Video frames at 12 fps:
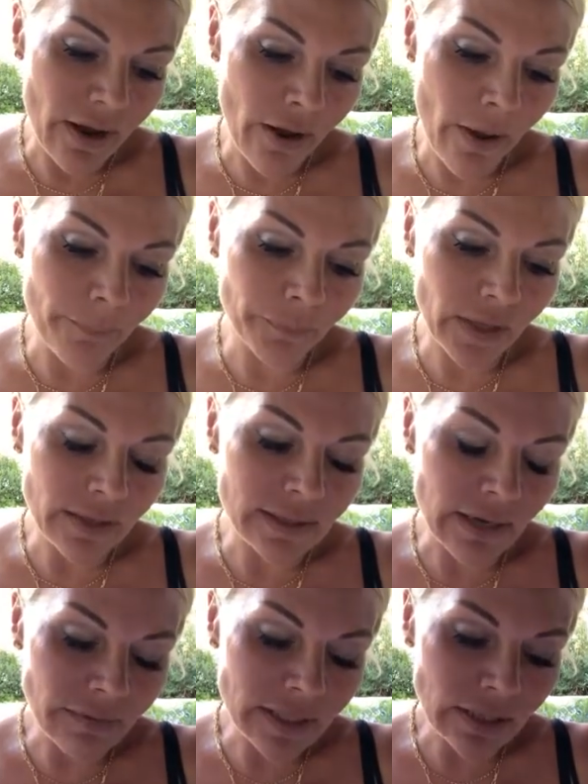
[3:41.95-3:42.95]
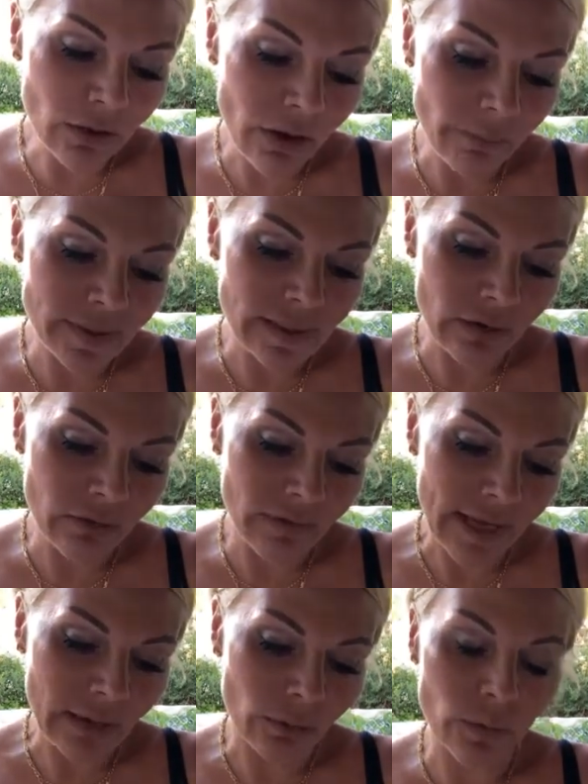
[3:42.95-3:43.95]
79%
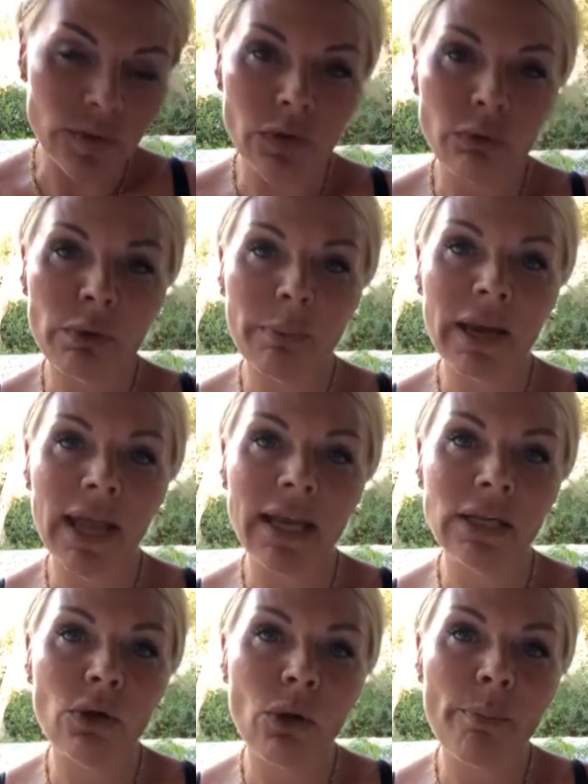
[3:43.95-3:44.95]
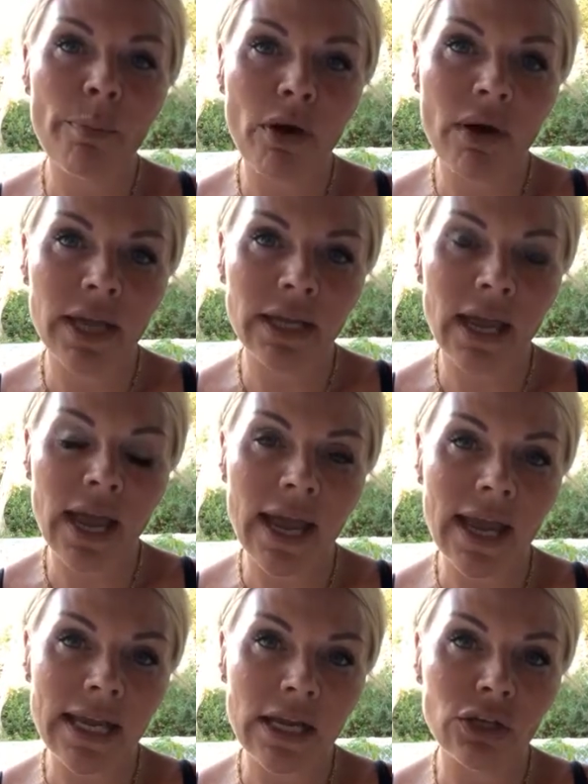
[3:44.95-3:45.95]
of landlords who are planning on buying
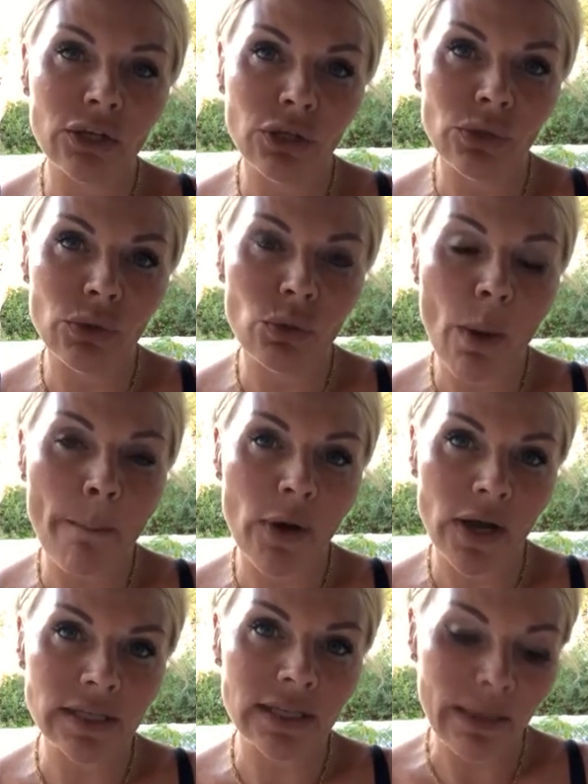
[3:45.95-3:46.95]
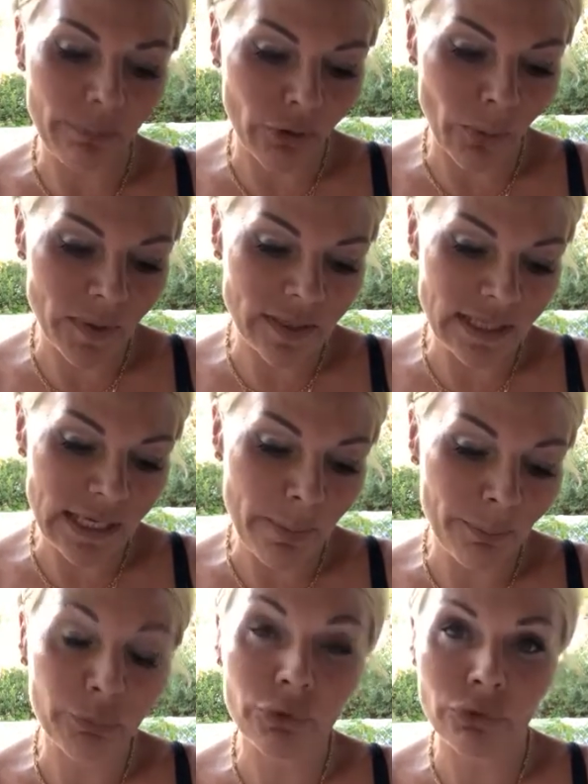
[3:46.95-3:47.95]
a new buy-to-let
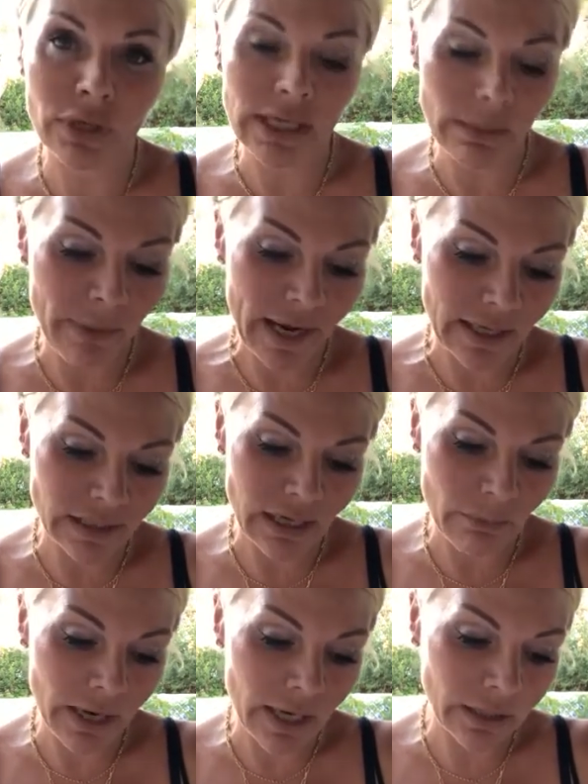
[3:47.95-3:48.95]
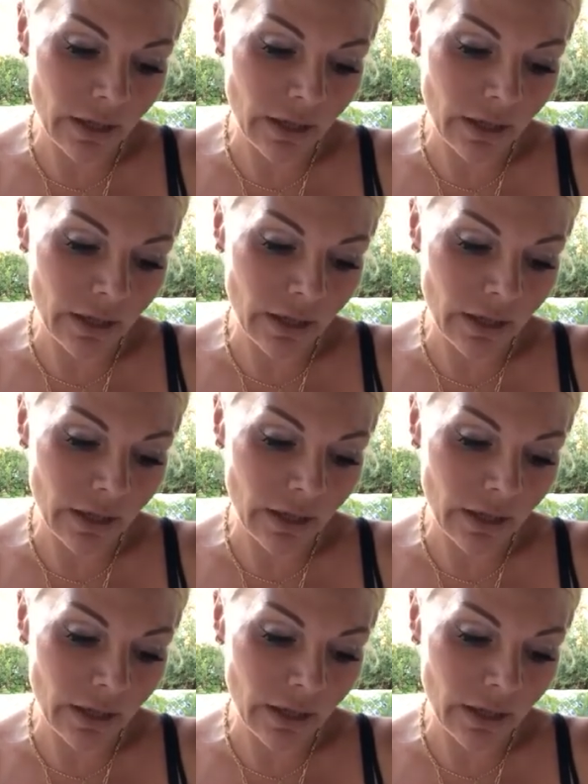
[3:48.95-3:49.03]
property pre-pandemic